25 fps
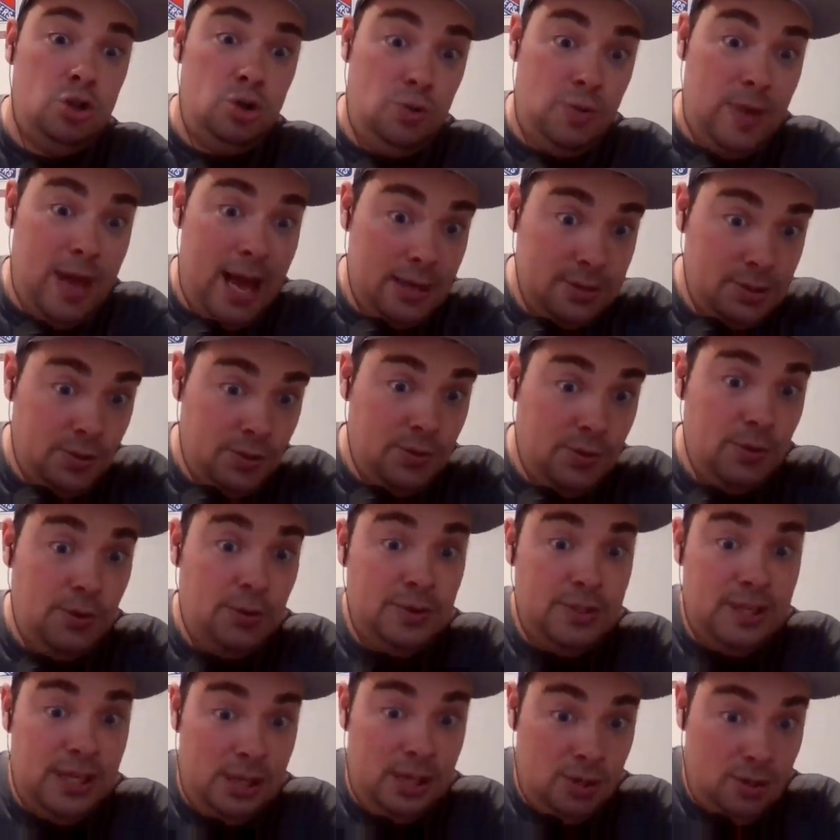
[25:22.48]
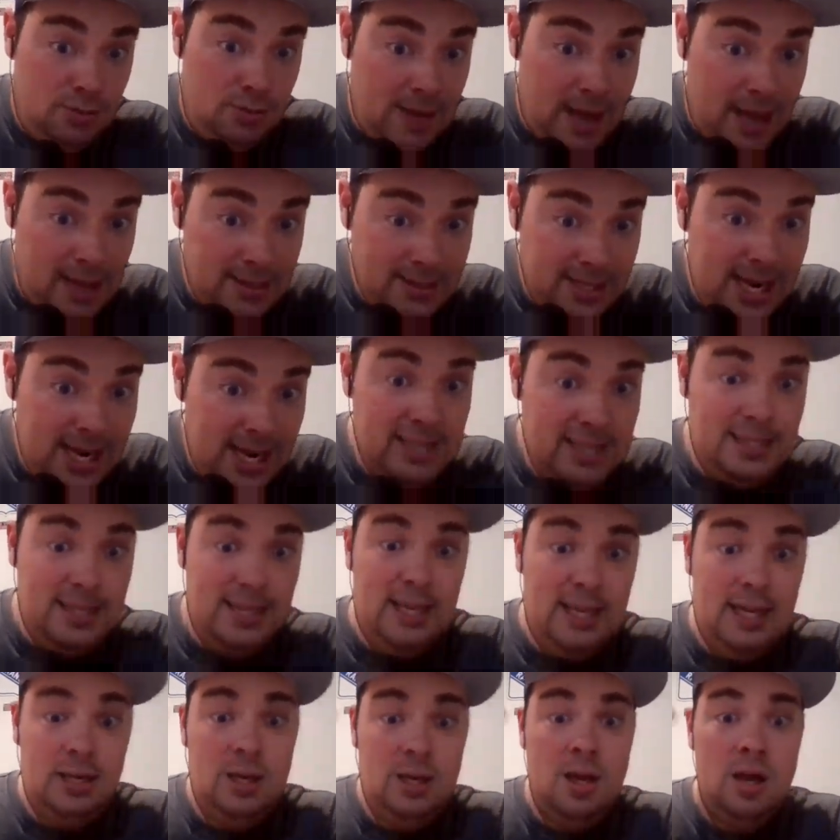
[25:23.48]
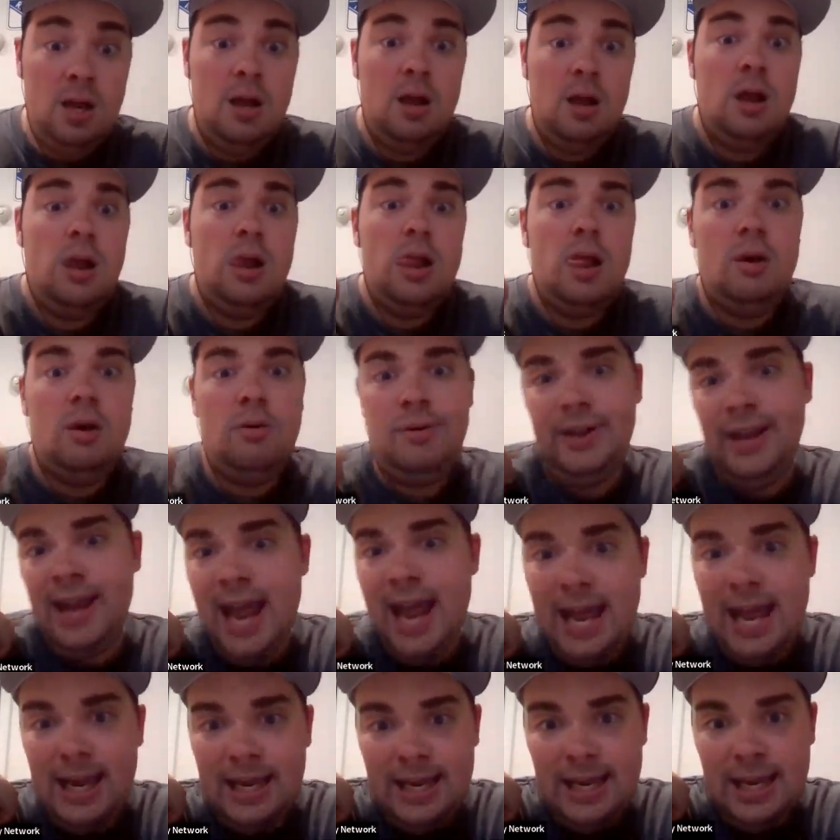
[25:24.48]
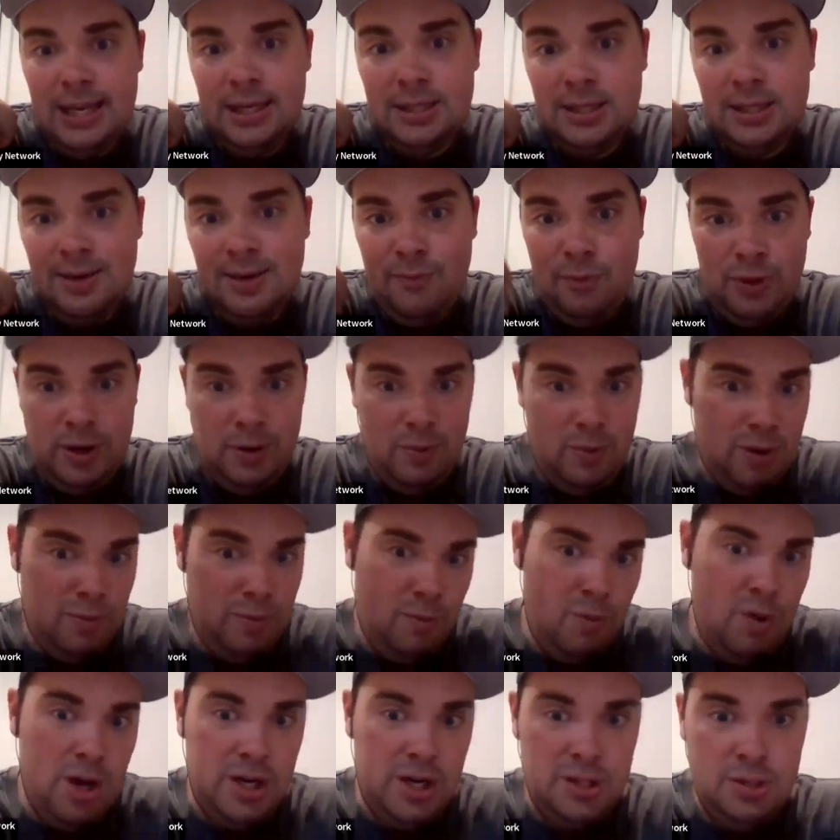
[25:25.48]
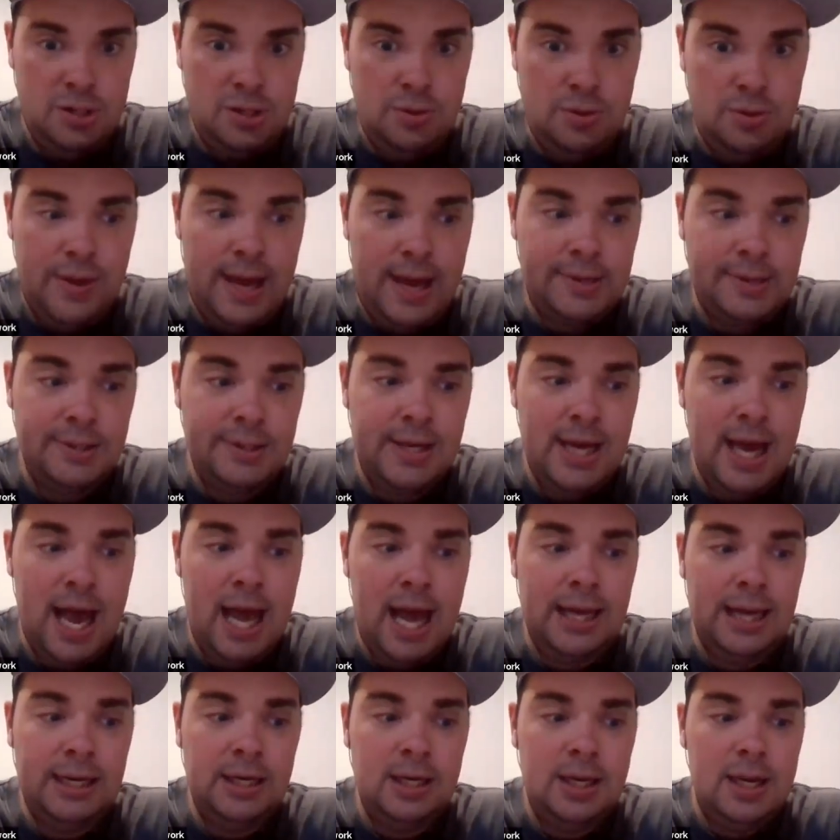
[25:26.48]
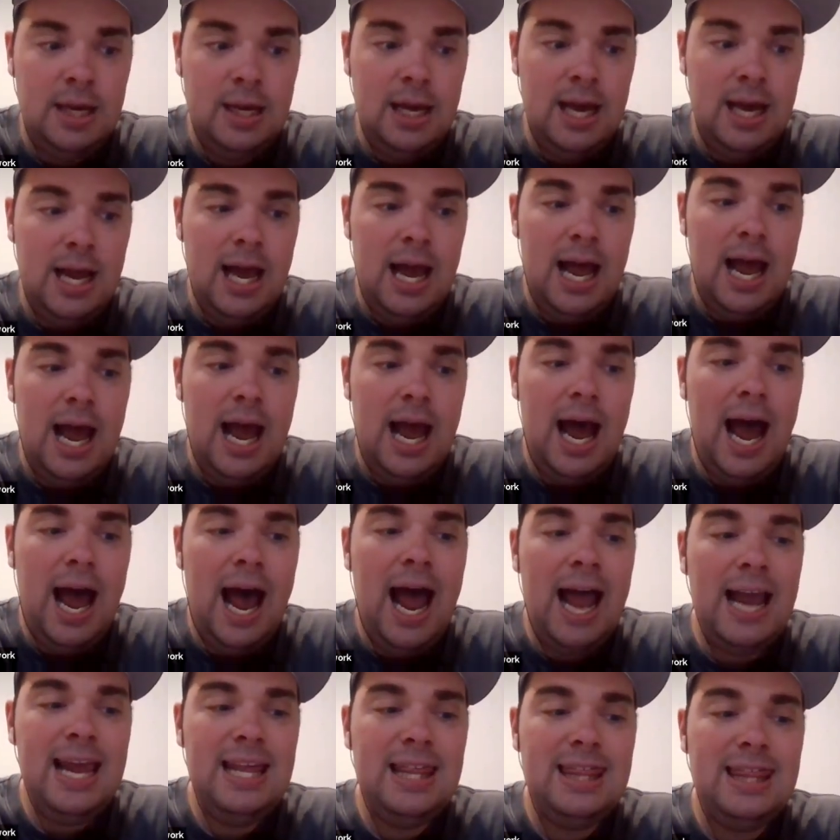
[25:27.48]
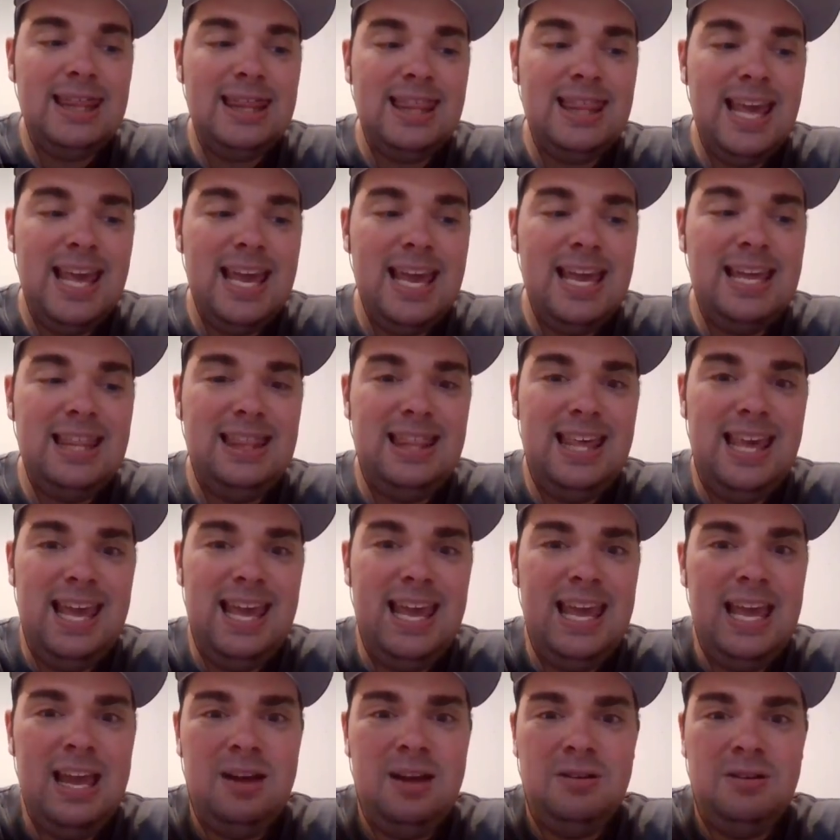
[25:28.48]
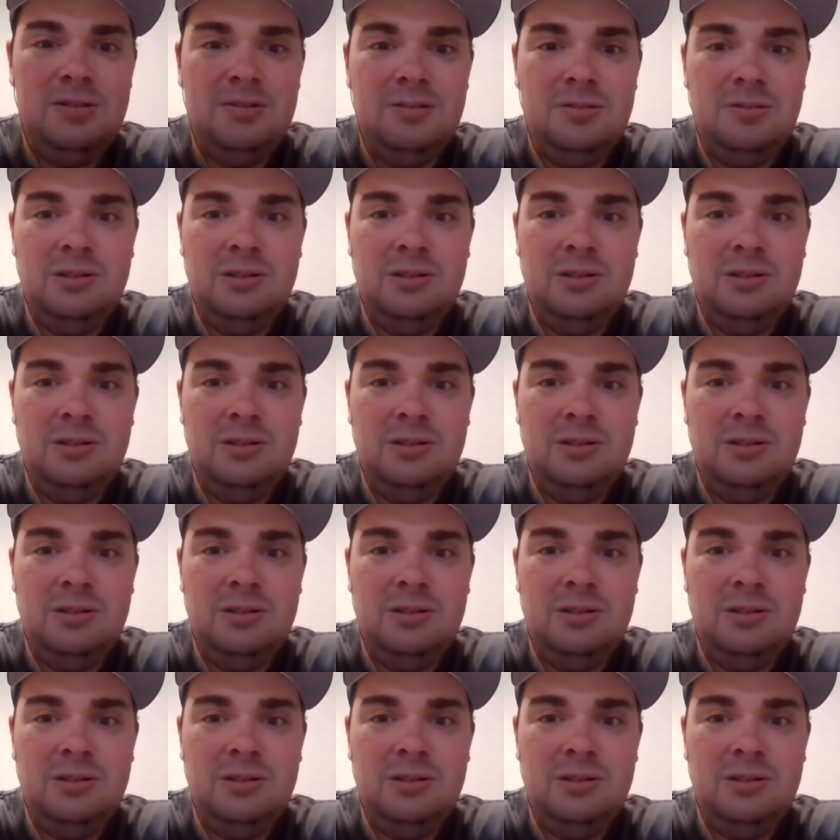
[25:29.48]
2013, 2018. While the Yankees have only won 1 in 2009. I think the